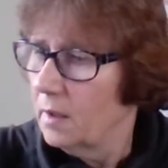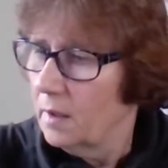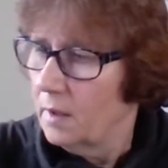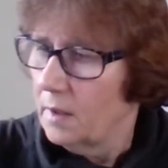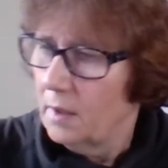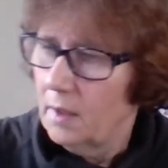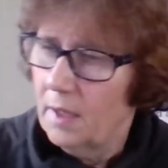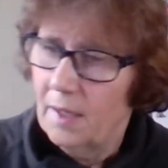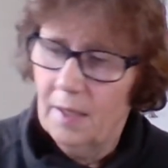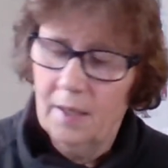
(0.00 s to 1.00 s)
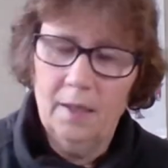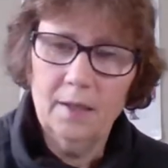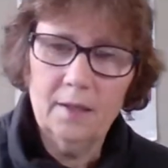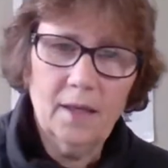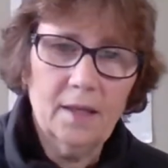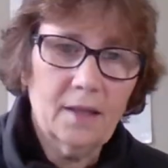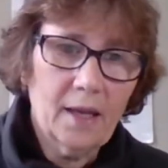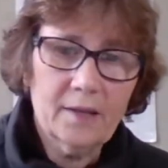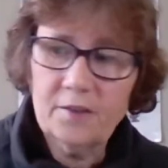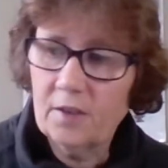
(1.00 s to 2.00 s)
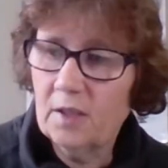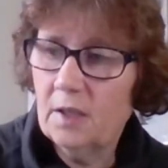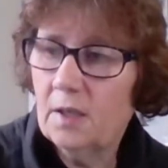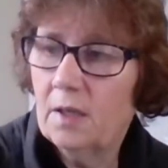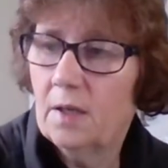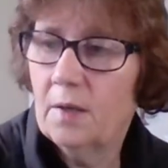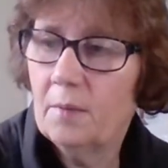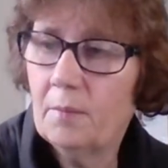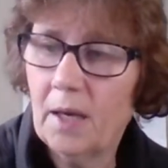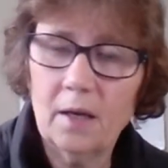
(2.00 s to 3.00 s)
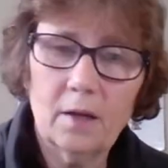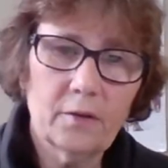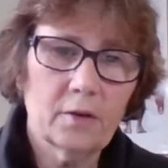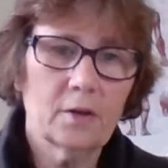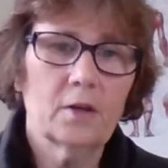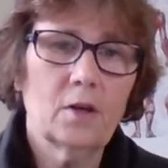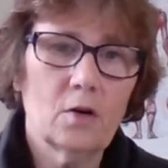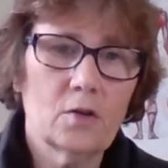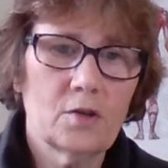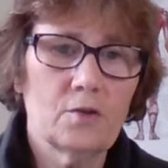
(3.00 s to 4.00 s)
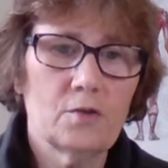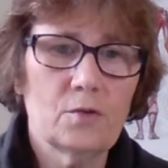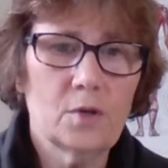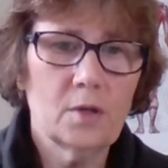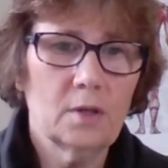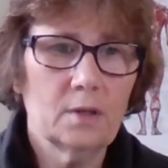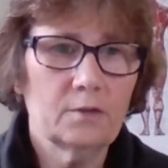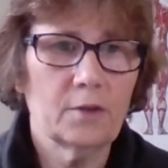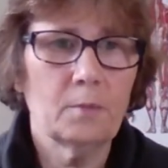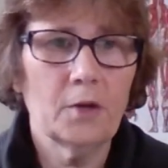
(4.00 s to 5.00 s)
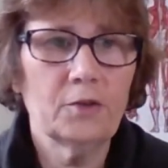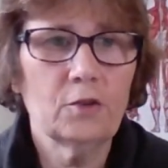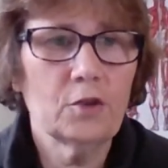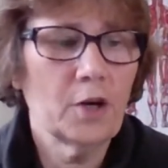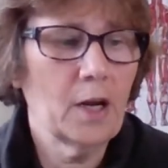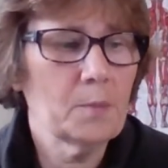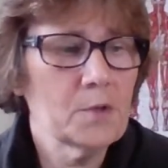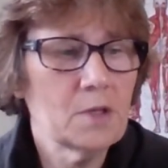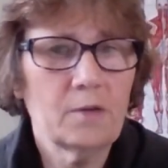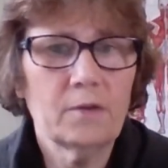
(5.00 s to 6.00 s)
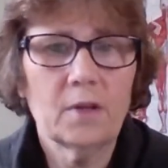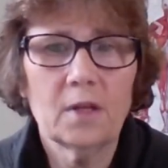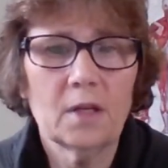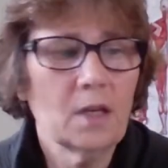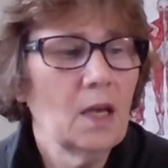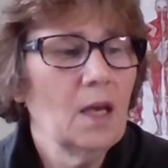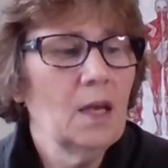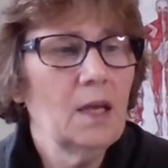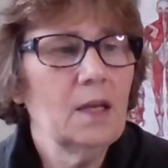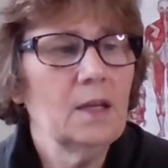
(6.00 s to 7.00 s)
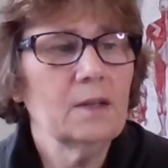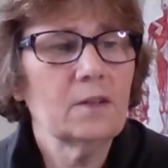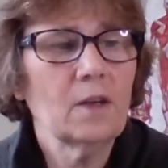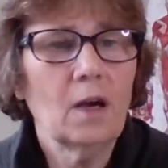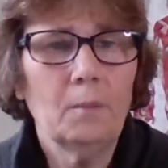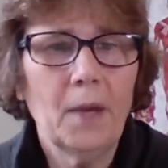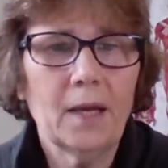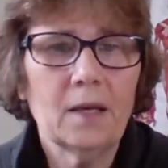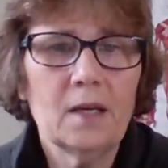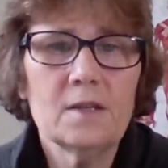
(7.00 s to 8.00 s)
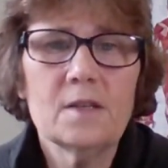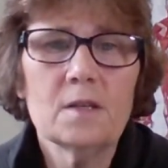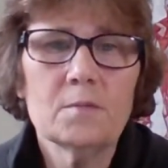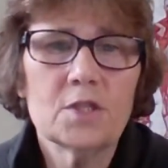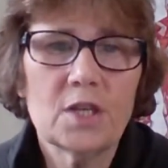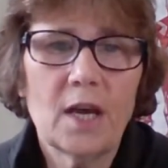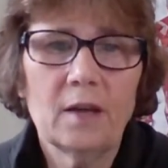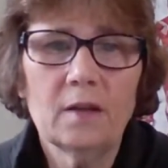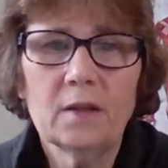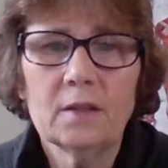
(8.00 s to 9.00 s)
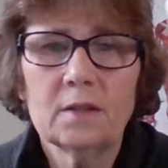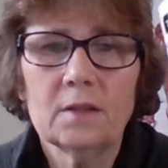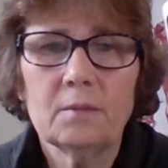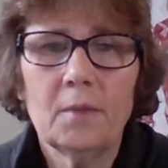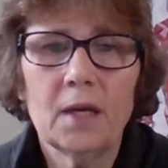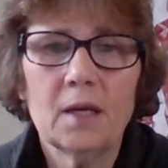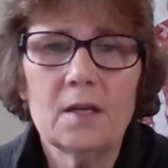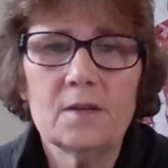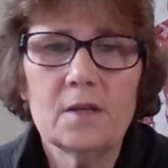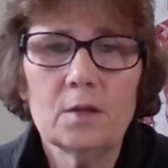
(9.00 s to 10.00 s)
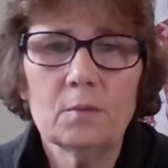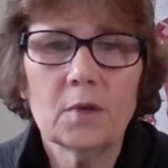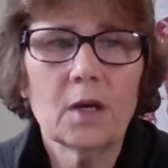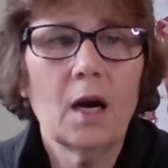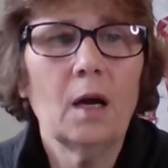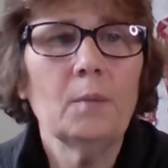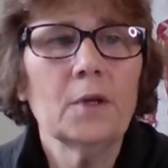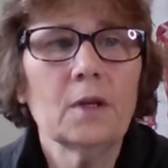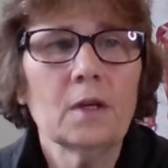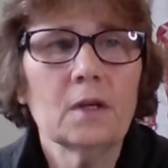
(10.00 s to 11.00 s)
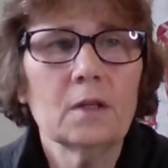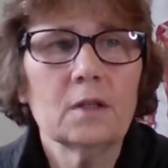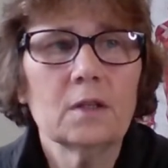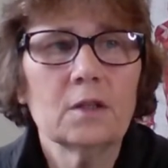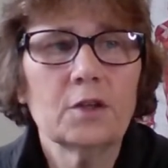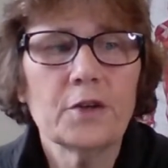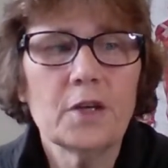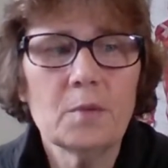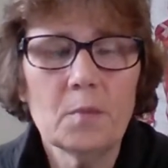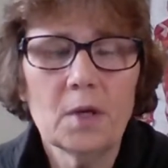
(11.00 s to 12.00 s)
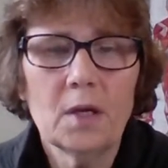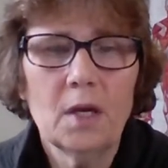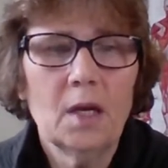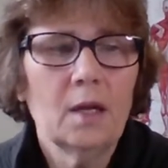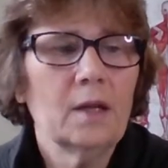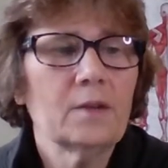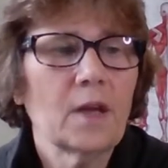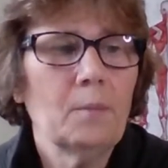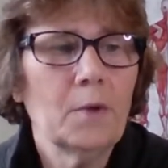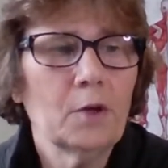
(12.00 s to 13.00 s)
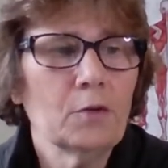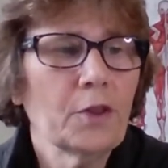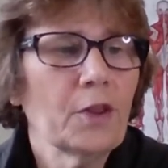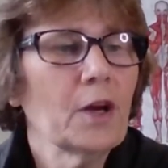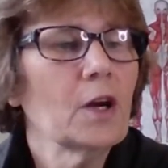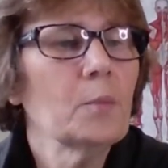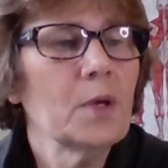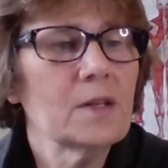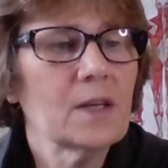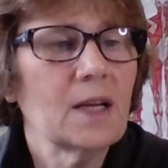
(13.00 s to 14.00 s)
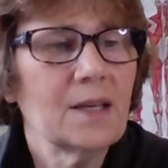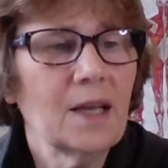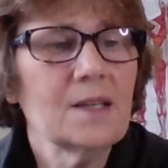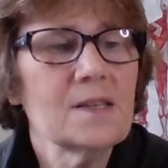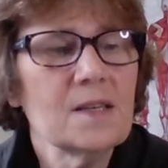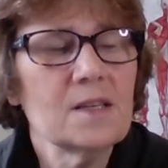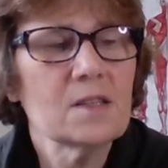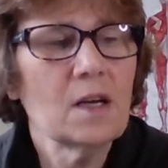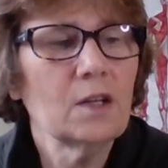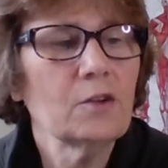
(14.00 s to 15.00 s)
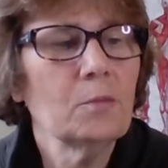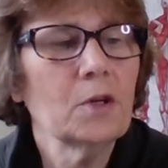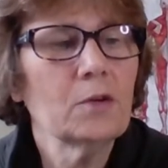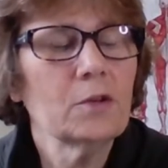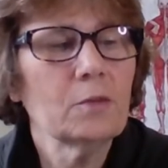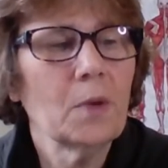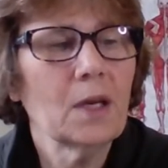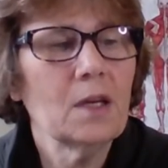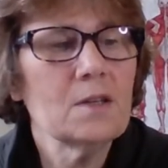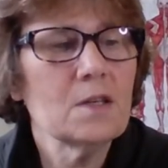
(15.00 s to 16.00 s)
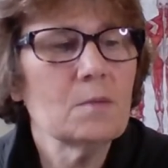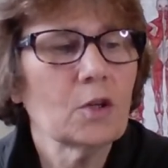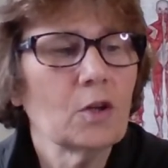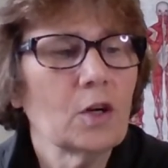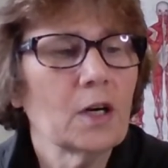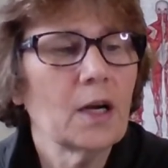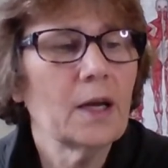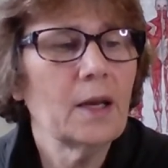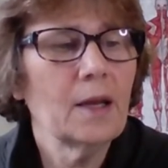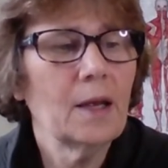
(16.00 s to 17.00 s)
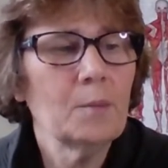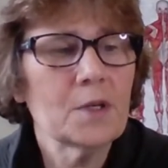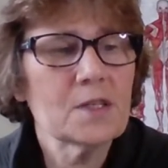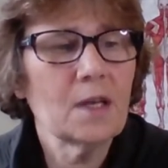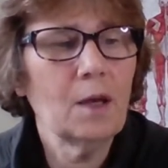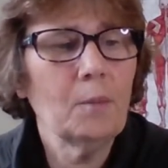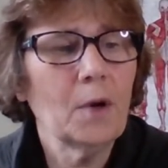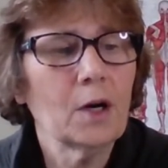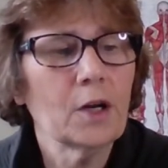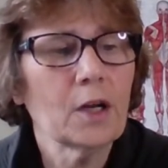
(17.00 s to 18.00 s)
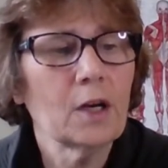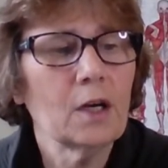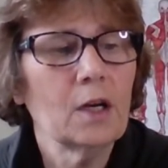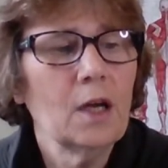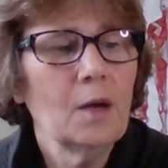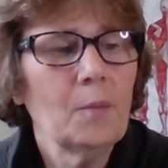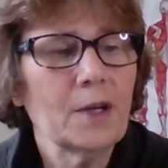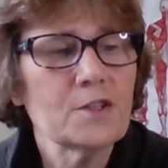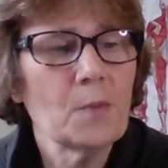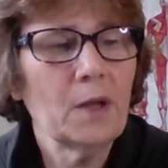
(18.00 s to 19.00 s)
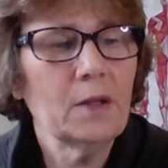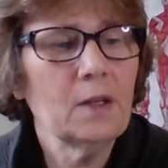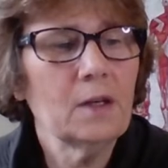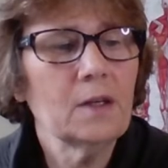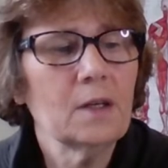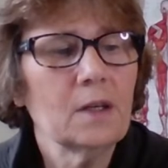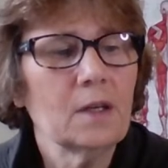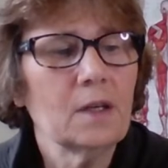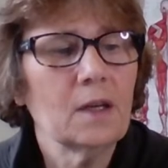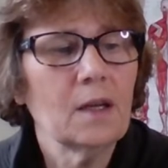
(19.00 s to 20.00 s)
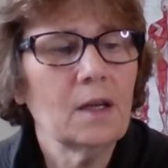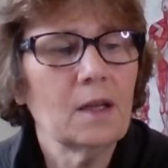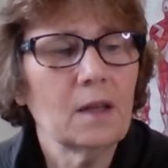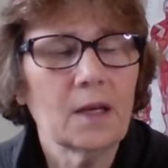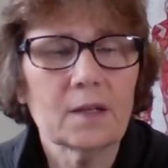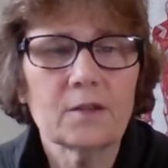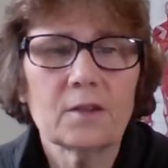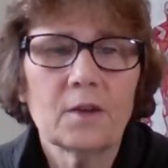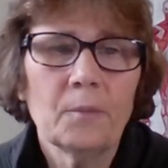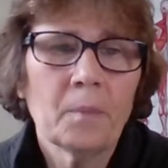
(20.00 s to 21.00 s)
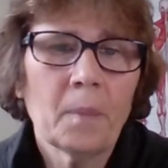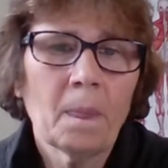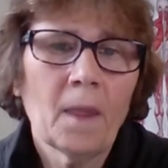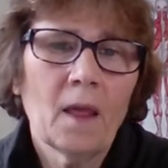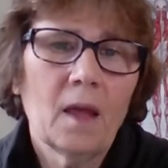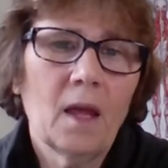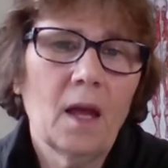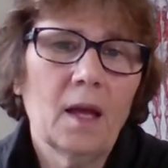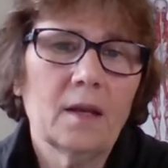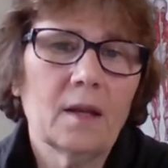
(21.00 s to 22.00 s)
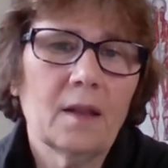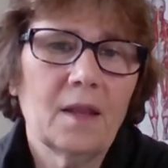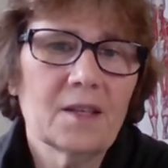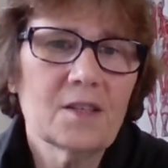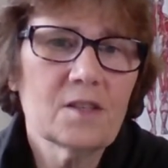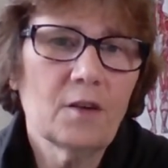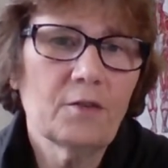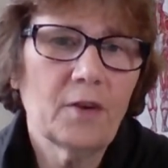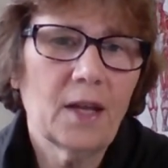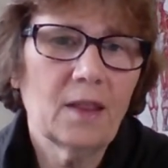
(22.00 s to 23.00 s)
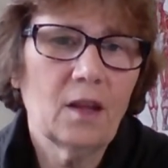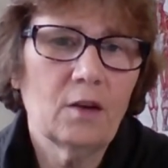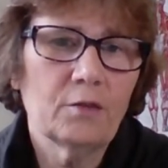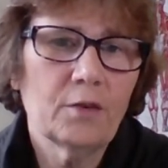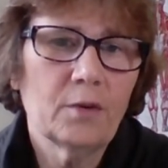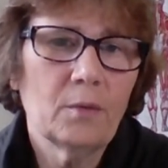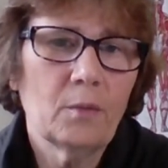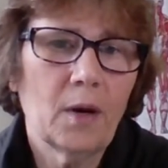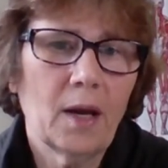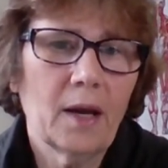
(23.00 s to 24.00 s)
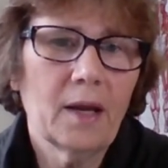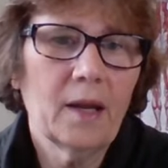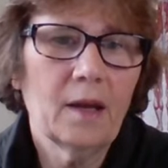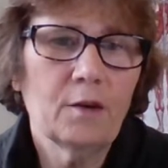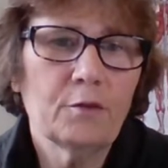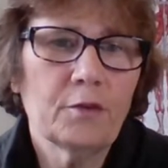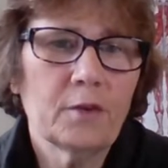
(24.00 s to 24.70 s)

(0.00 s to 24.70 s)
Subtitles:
And then lastly, my other go-to for muscle cramps and everything is a magnesium gel, magnesium calming cream. It's got mineral therapy. It's got Dead Sea salts, minerals, magnesium chloride, MSM, arnica, boswellia, and ilex. And this stuff I love. When I have